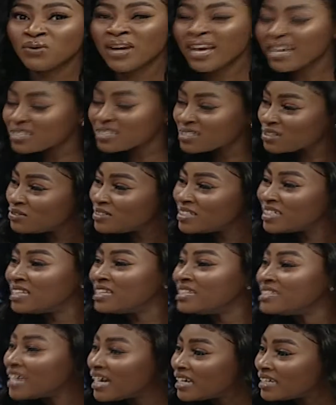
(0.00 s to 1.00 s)
We are still
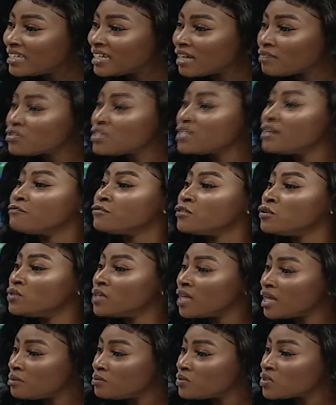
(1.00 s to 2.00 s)
leader, and I've seen a few
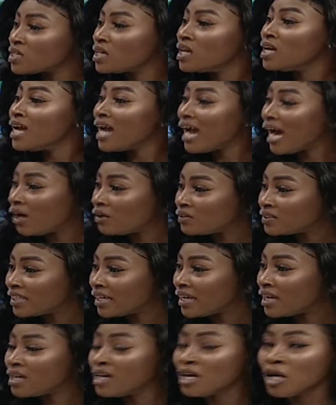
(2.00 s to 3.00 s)
names yeah. out
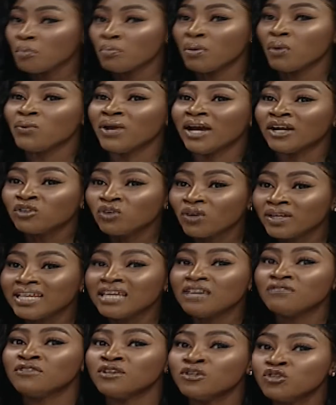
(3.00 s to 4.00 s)
there, yeah. but we are not
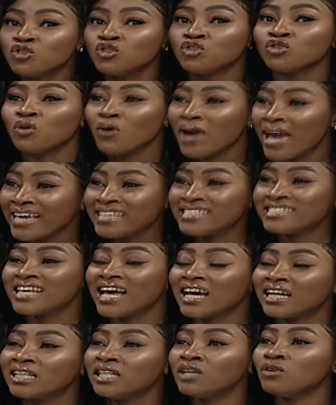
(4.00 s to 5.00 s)
even sure
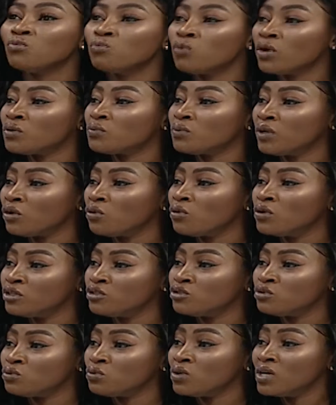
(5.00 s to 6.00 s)
exactly what we are going
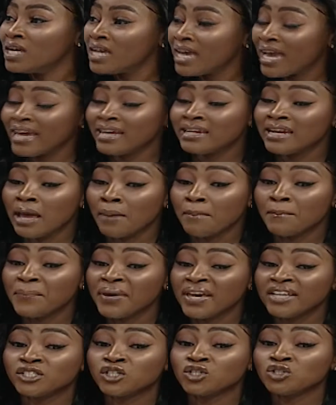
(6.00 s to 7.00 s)
to do. Yep. And a
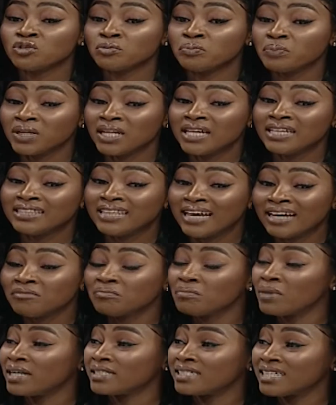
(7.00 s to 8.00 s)
pitch to play that
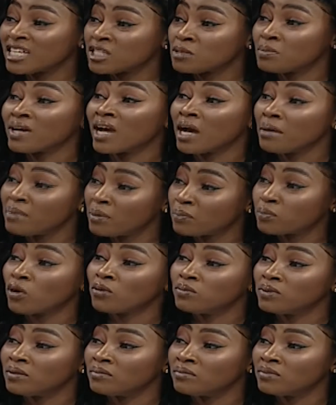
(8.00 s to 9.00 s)
match has become a
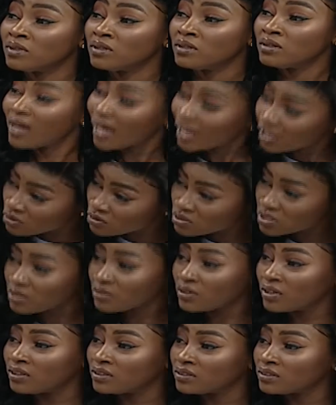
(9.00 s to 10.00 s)
problem. Yeah. Are you
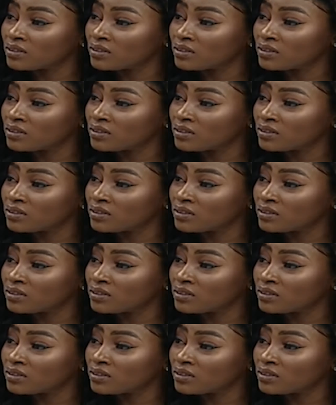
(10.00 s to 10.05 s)
serious?